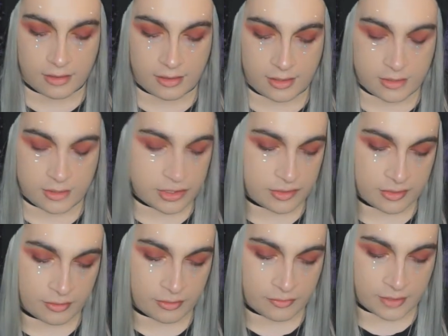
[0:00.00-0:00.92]
it's just
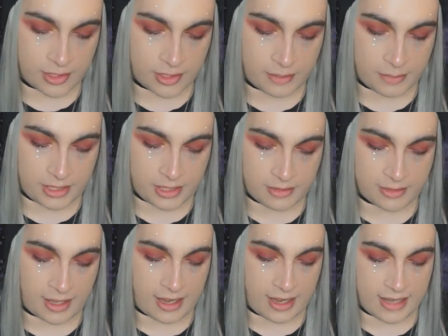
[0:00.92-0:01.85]
so funny to me
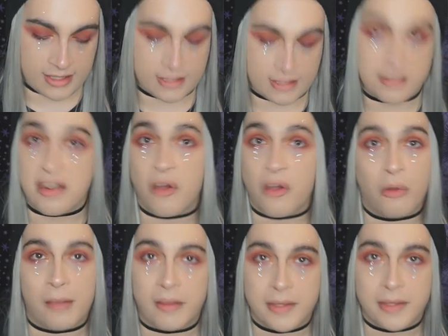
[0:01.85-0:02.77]
that I didn't know
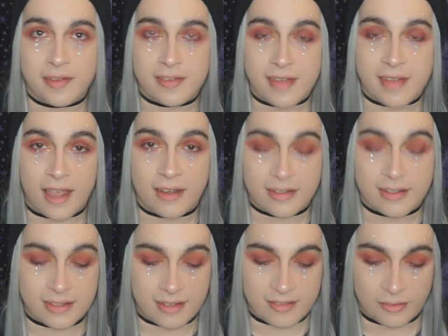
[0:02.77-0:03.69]
about this deck
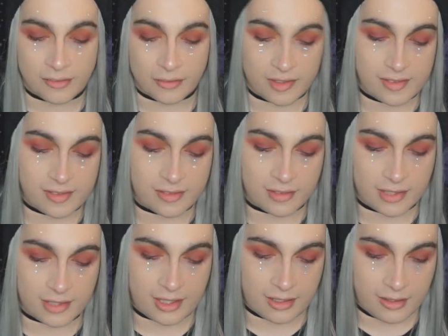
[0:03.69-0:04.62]
until
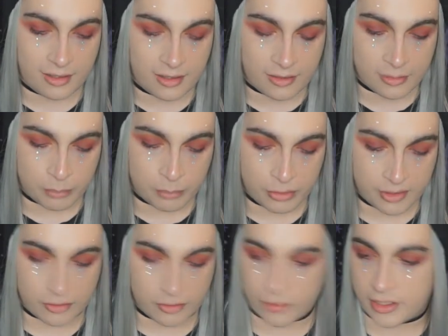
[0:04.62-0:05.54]
recently. The
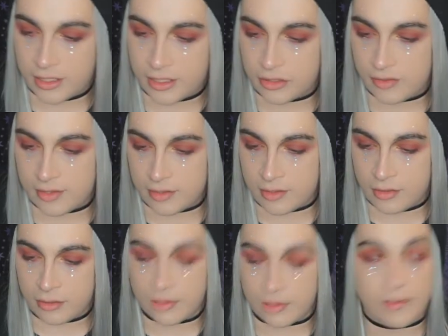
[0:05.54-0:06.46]
book is really interesting
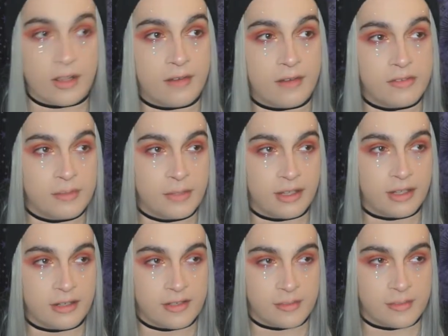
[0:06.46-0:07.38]
too. There's a lot of
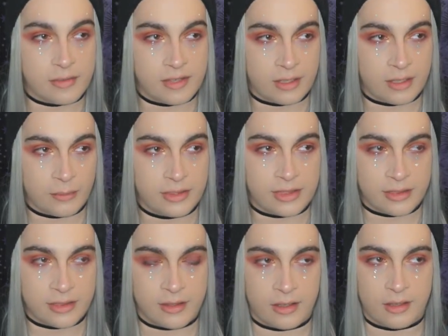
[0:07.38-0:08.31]
similarities I'm seeing
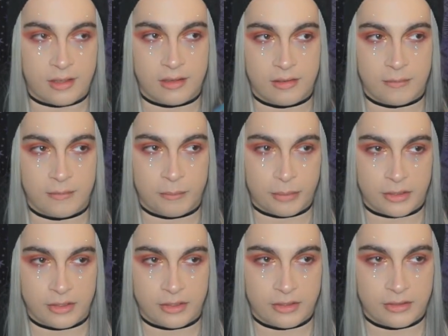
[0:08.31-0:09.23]
with the
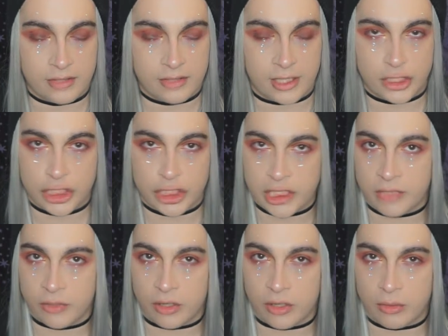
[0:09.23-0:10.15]
book that she
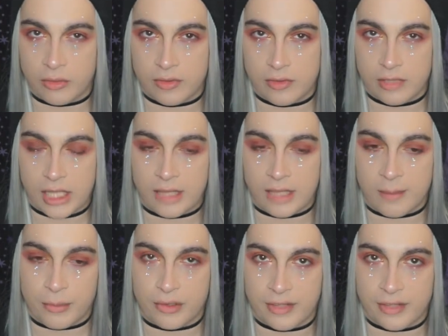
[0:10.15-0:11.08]
wrote and the
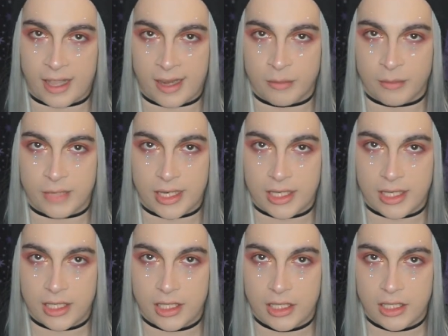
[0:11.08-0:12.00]
book that I'm
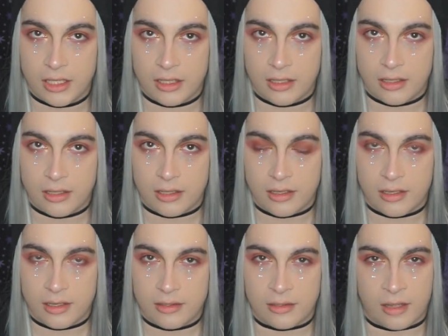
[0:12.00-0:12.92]
writing.
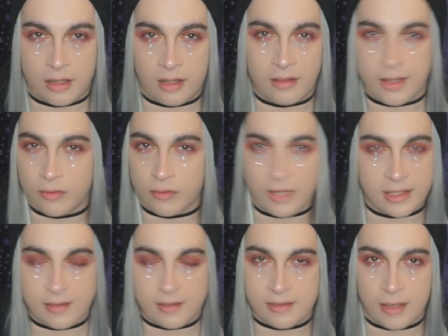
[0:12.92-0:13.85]
They're not like
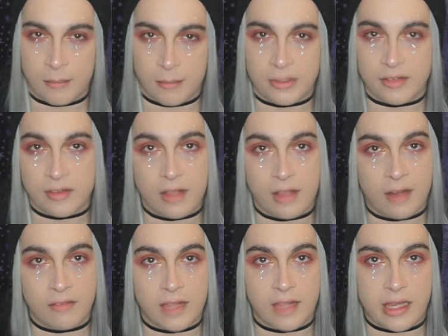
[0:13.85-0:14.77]
written the same, but there's a lot
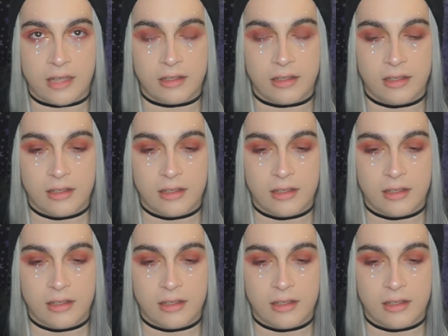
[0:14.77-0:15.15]
of like